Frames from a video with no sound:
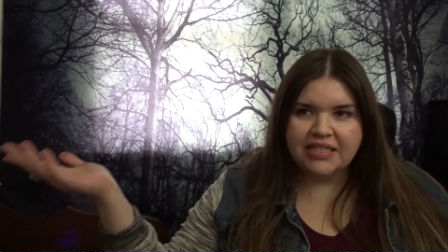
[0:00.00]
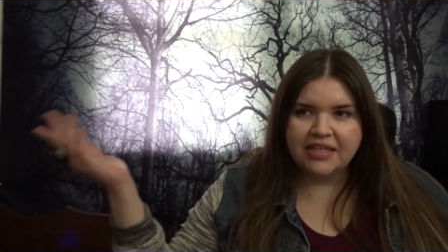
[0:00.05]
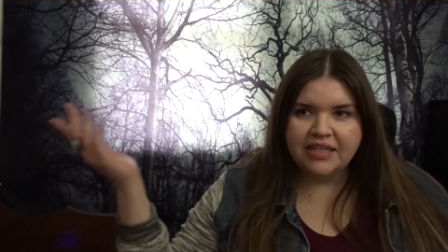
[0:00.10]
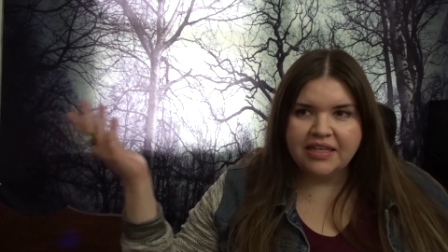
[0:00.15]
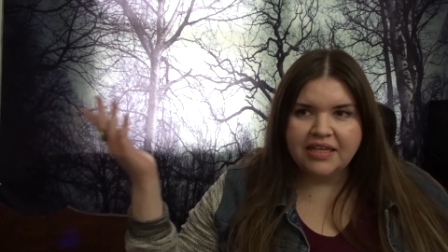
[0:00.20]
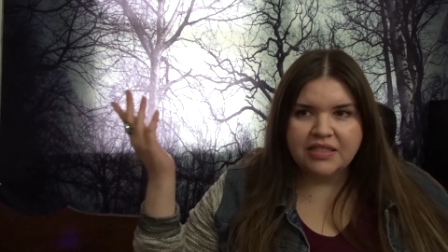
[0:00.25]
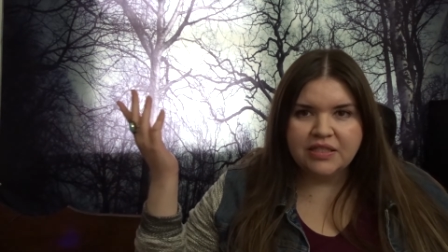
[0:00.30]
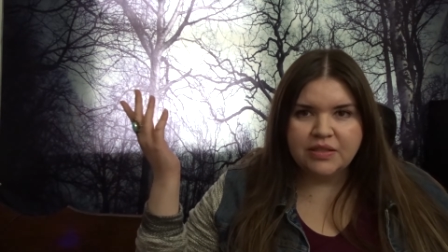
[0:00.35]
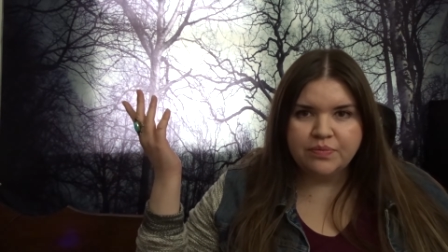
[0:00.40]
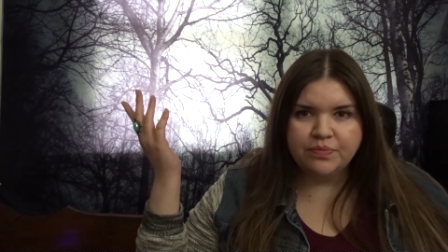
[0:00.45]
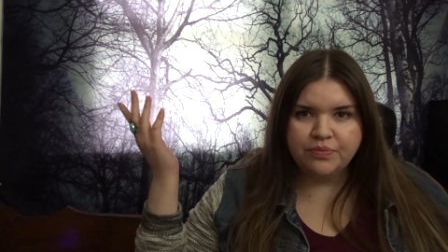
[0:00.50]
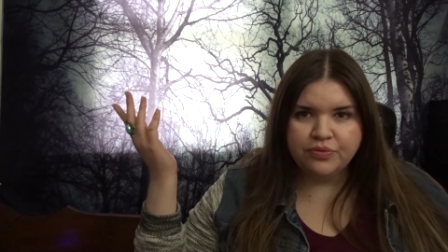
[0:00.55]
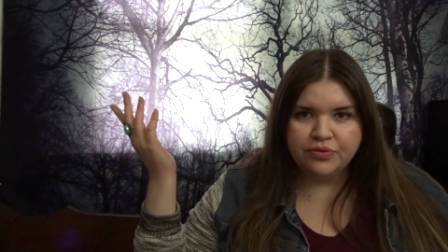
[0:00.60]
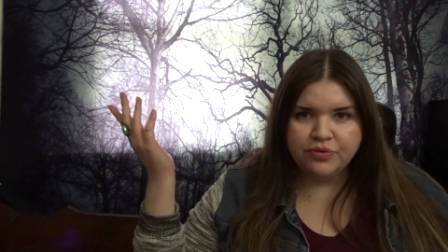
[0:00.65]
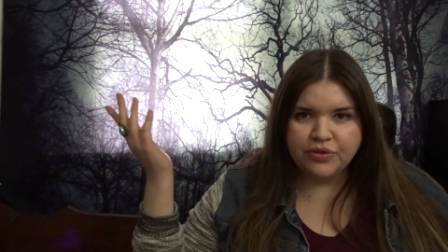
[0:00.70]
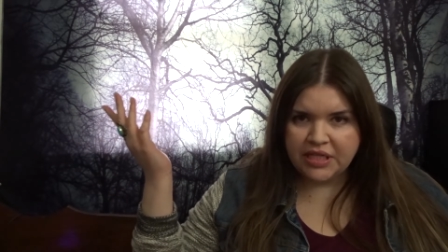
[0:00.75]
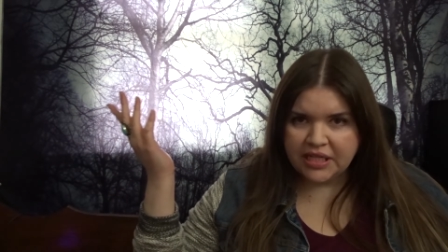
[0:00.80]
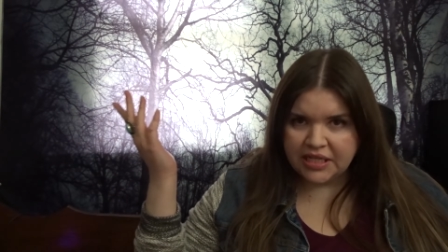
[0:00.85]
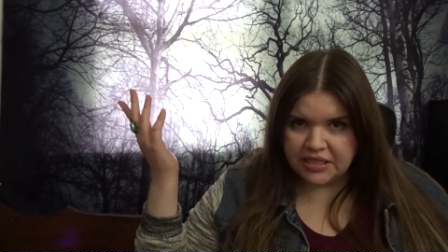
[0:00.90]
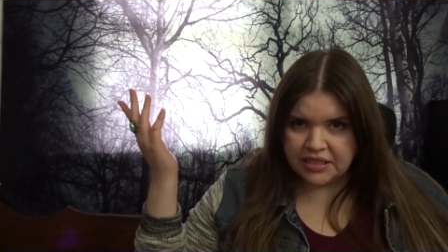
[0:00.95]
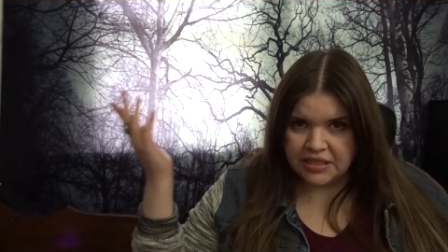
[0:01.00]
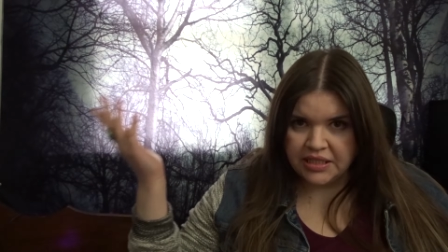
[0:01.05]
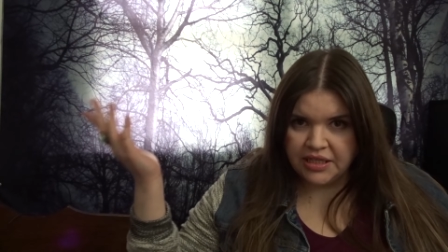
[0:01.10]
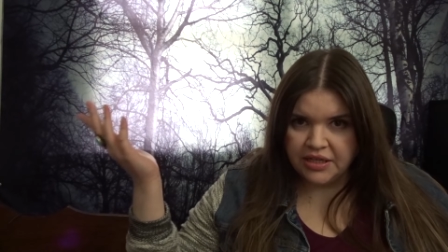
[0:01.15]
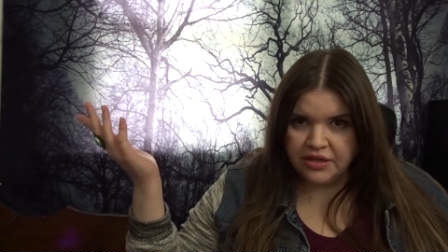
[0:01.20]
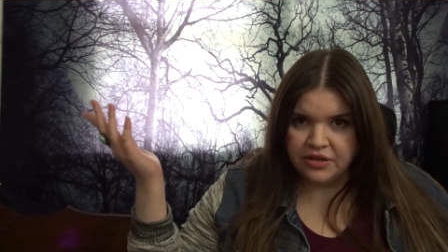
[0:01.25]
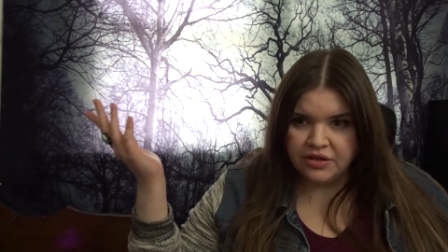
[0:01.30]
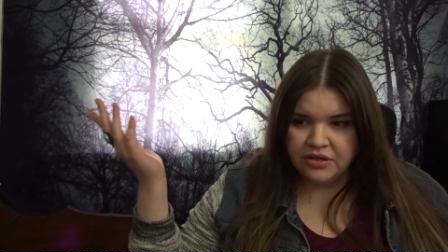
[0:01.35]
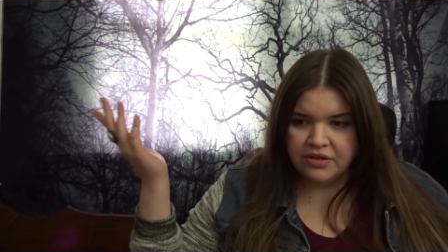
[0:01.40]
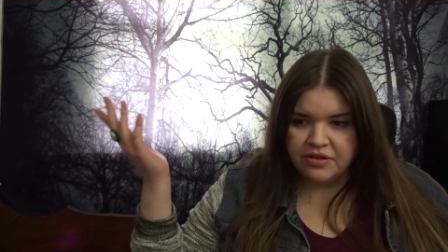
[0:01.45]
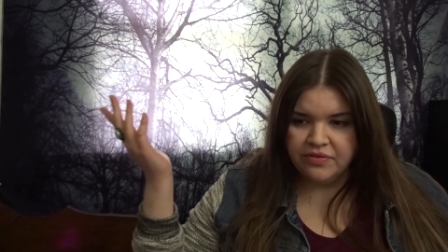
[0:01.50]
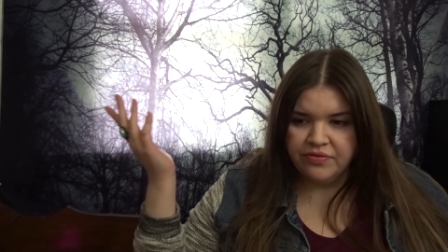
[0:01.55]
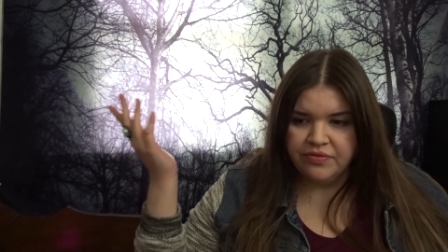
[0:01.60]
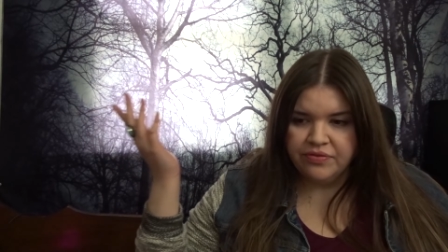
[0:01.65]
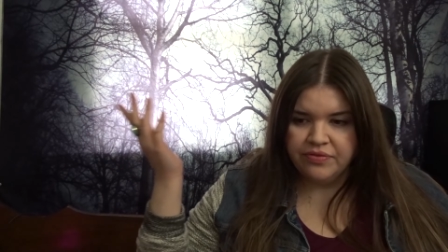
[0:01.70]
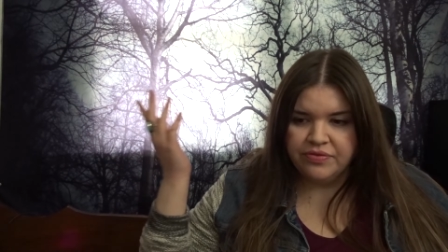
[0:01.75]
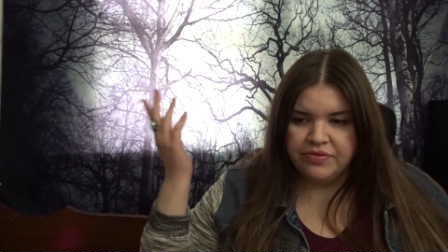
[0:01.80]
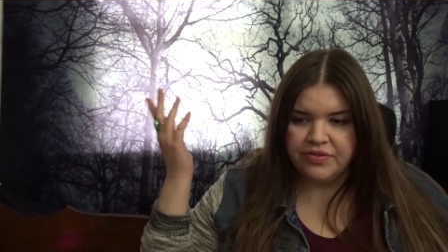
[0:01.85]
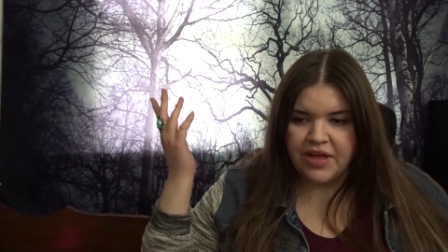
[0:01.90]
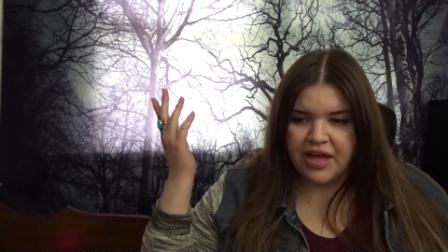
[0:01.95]
I think it's pretty clear
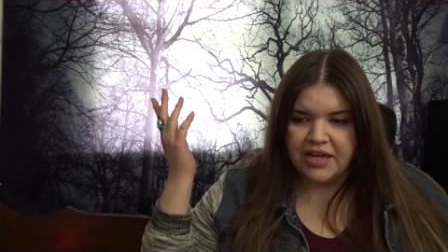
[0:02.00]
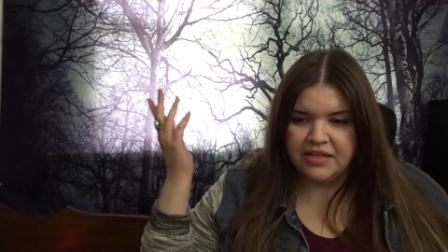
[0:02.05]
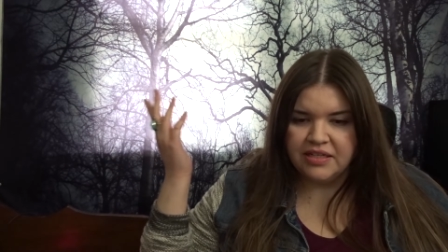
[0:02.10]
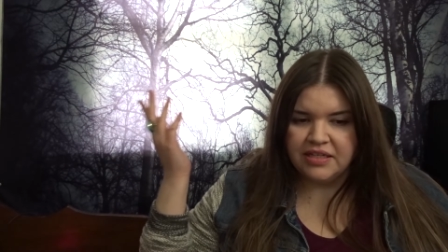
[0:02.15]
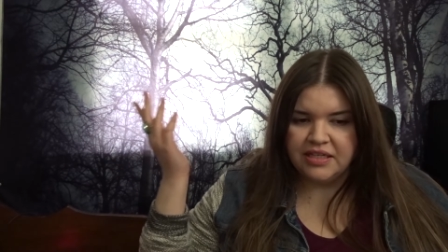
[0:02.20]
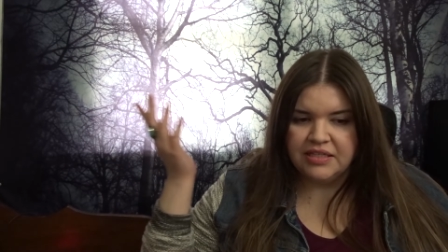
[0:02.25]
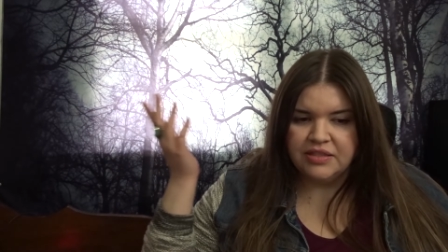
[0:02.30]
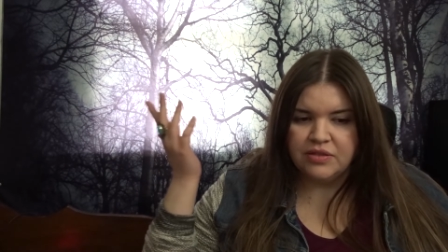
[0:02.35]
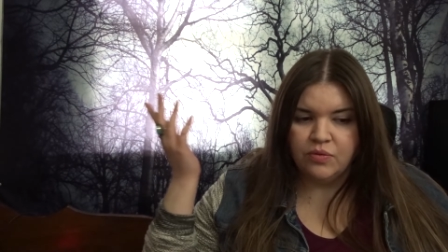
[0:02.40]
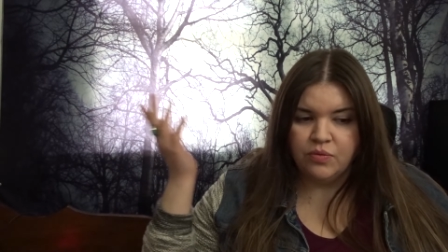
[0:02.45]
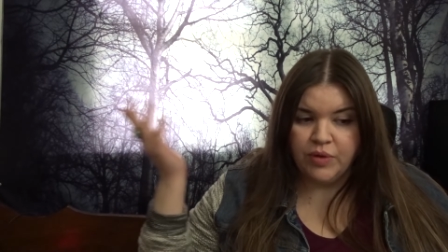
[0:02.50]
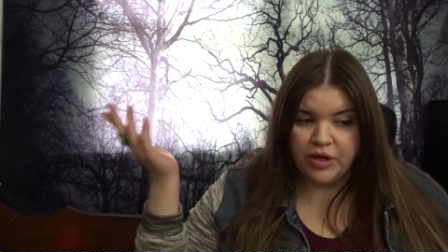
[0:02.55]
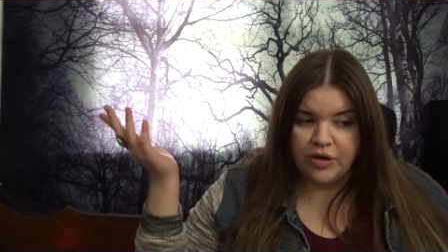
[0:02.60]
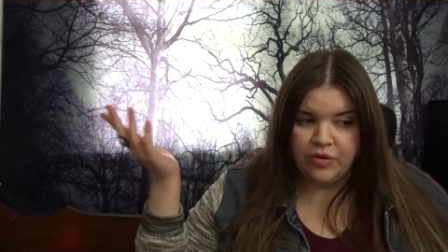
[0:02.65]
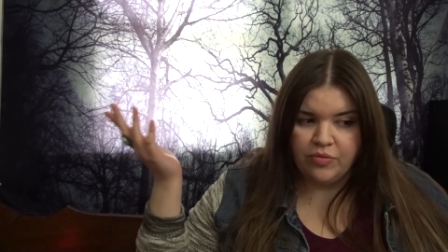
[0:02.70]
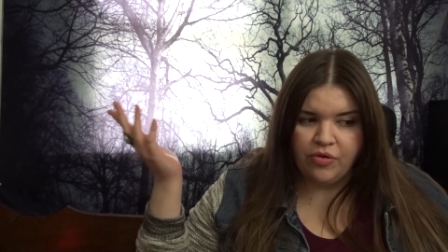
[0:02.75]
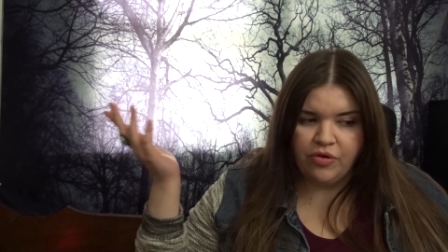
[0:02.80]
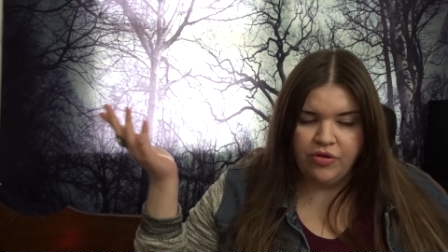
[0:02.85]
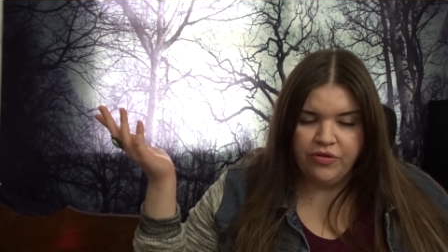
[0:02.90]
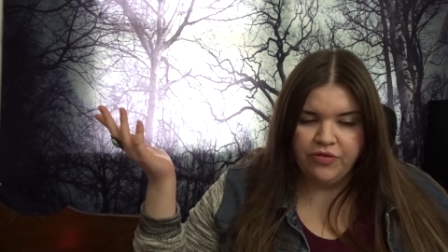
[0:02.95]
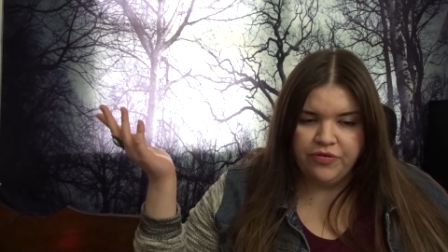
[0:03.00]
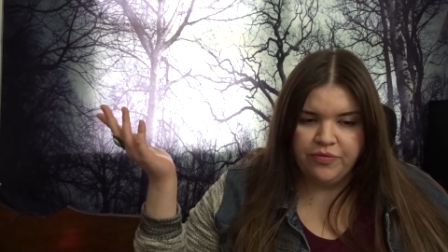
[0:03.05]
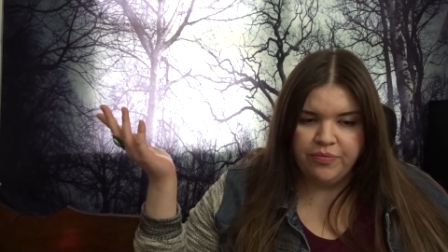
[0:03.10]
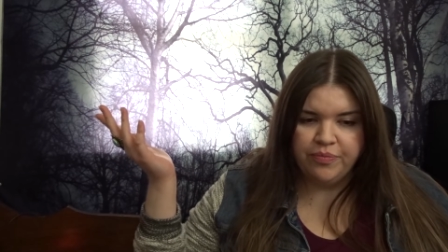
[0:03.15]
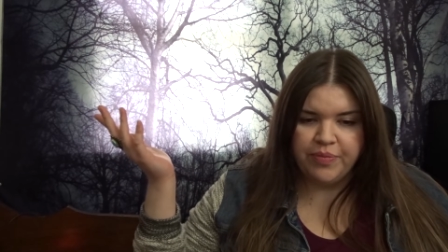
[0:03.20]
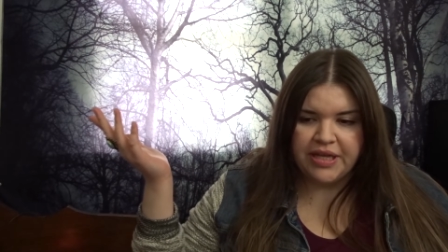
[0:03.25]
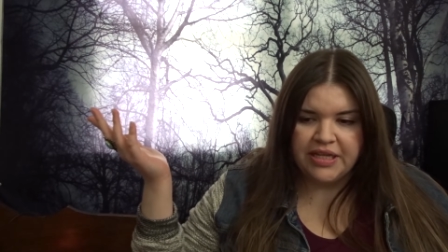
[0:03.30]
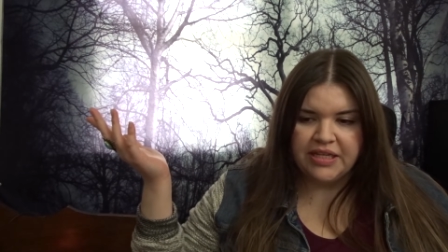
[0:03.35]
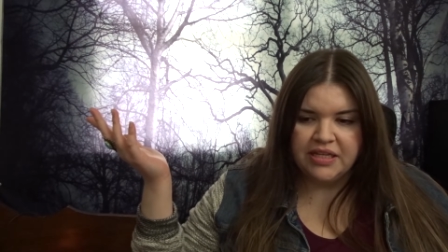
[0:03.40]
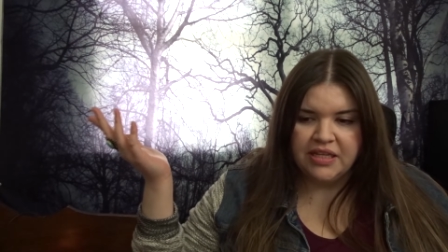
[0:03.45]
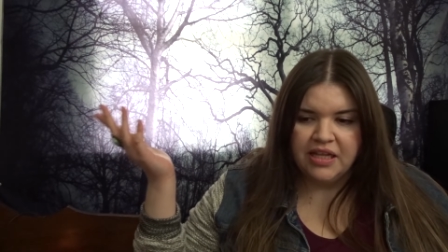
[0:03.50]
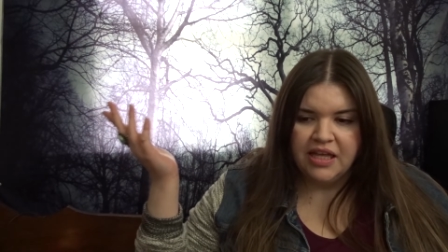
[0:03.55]
that he's a werewolf, but